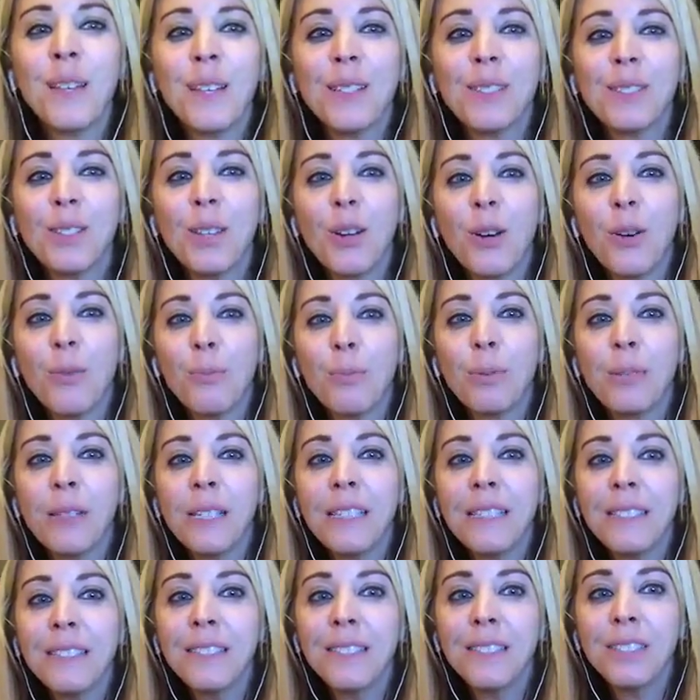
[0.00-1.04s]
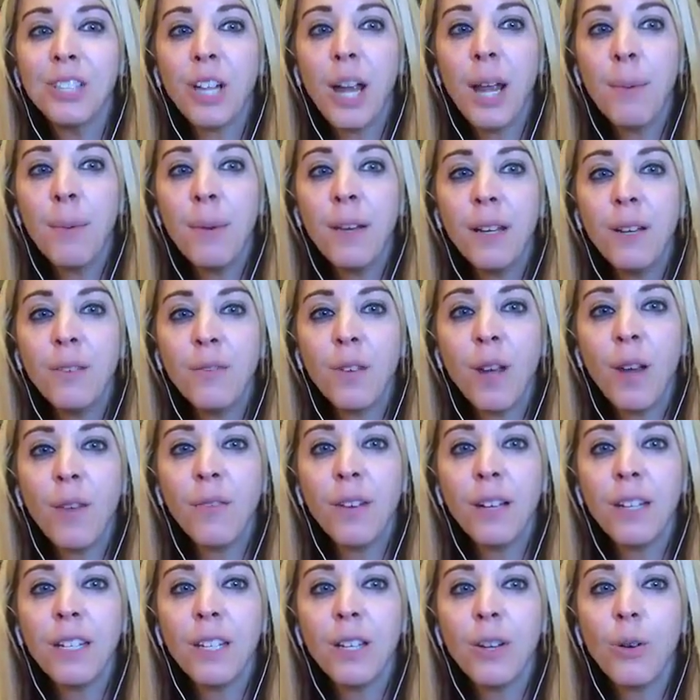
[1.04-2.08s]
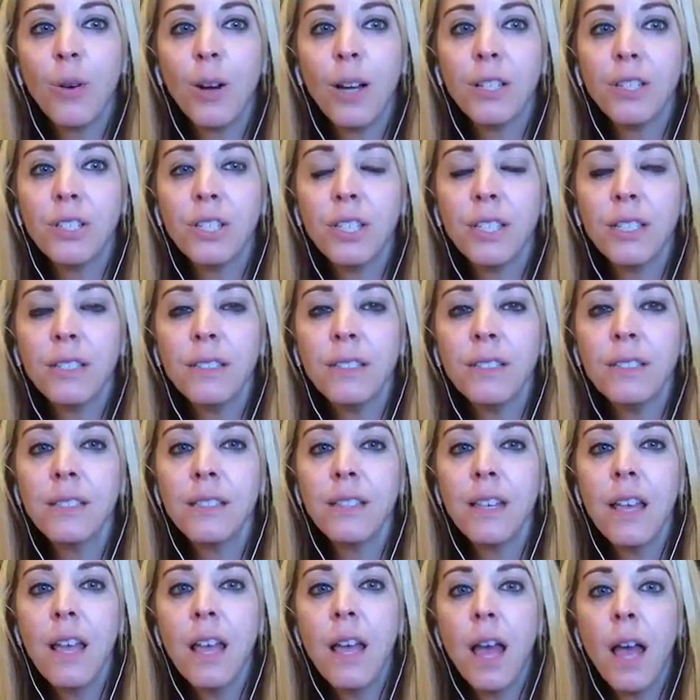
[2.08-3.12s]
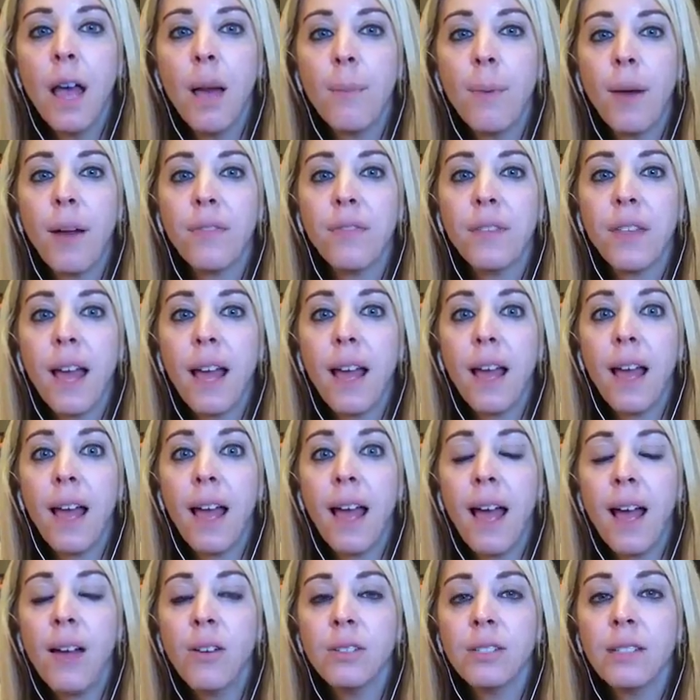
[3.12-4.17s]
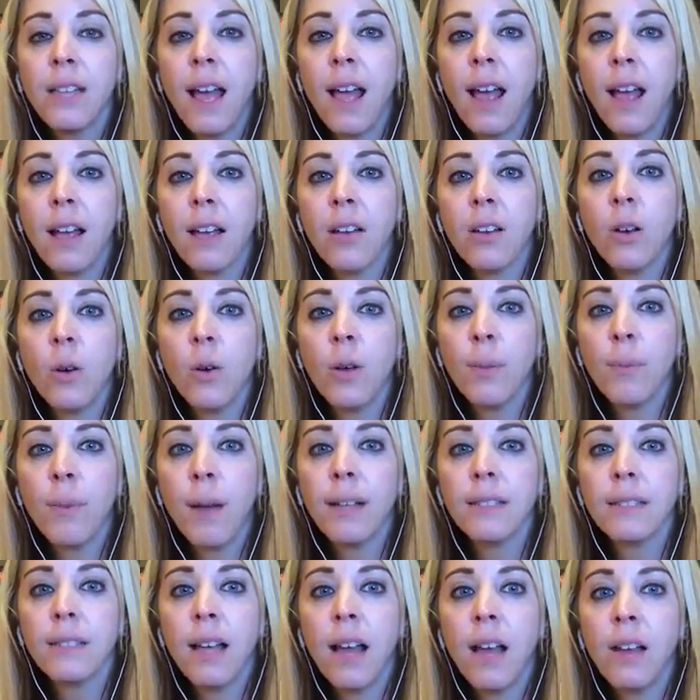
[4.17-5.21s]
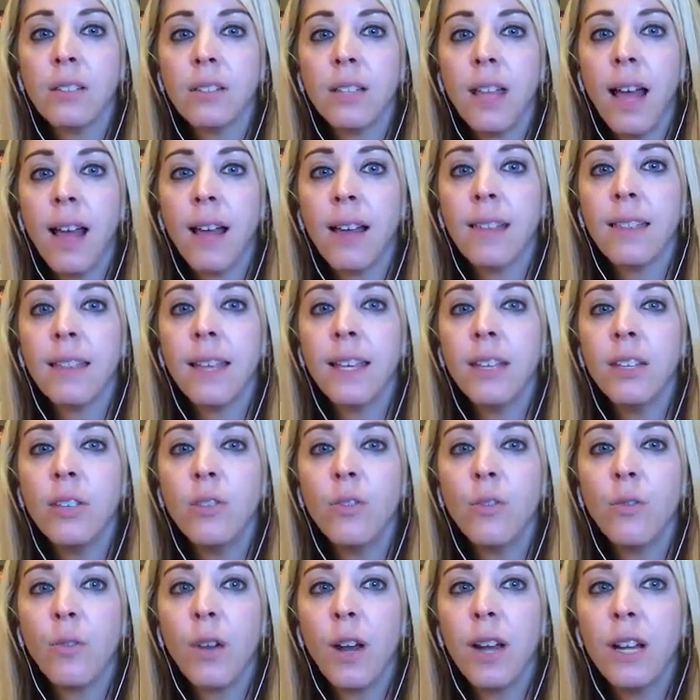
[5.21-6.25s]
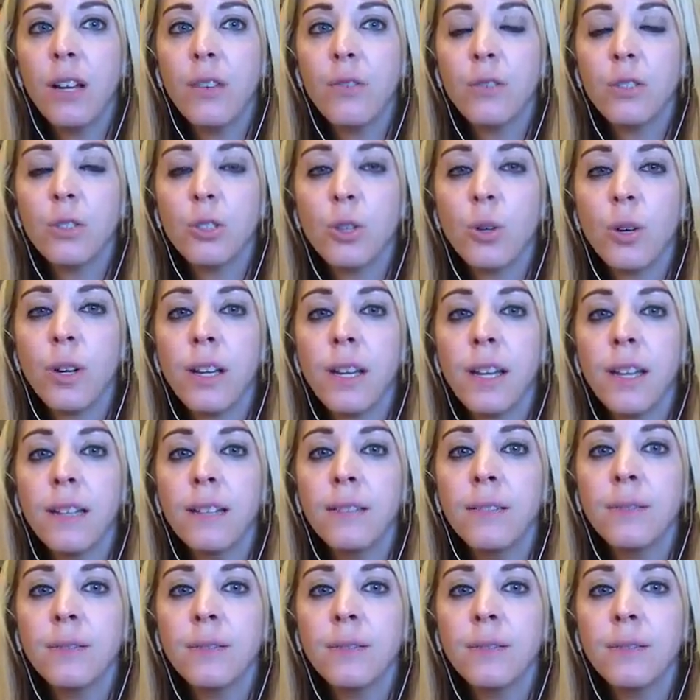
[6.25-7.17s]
So please chime in if you have any questions about the house hack, going back to the house hack. Thank you, Frank, for joining.